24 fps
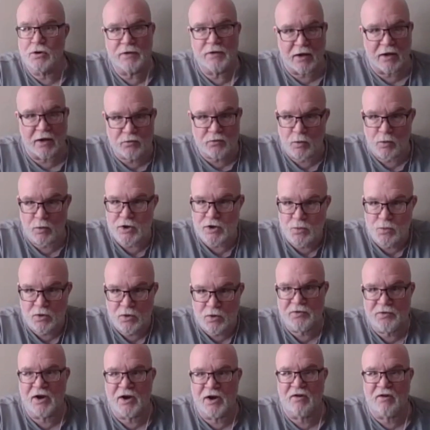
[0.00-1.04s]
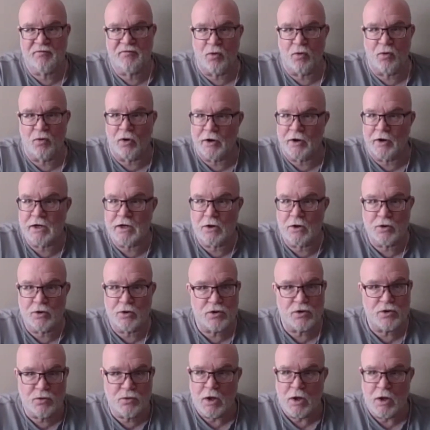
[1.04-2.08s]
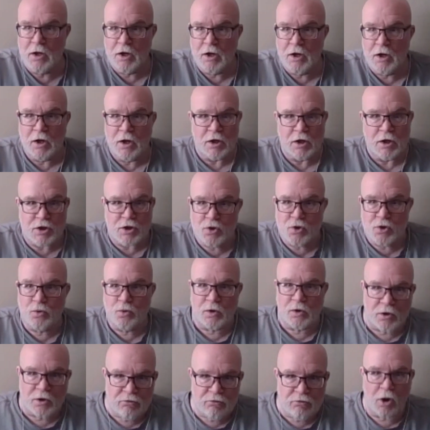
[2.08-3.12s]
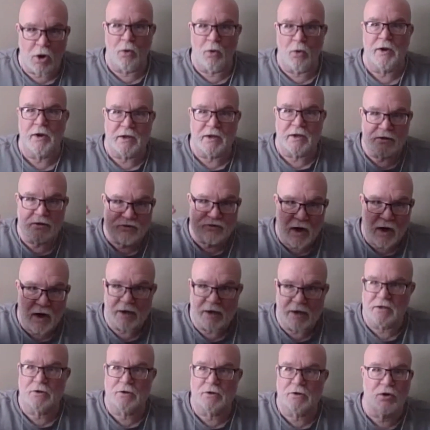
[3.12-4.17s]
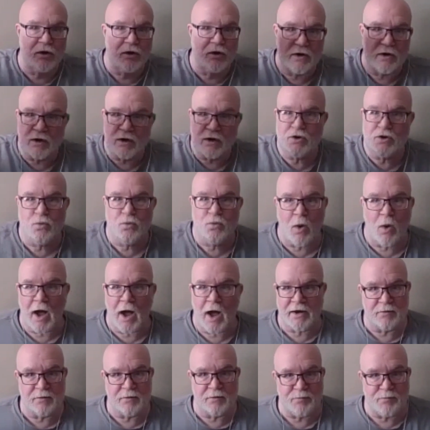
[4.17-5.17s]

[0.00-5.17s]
That's what you were there for. You were growing and trying to learn, and you wanted